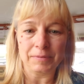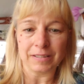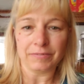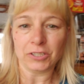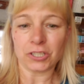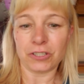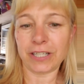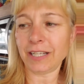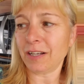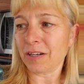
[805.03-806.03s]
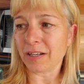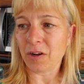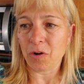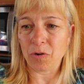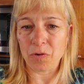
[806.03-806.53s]
bit of a journey, and
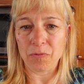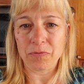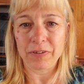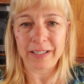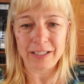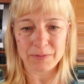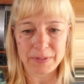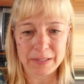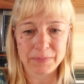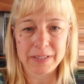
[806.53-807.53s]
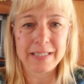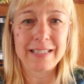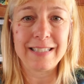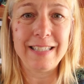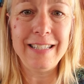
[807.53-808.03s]
hopefully you'll be able to
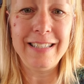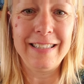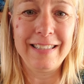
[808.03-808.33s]
see.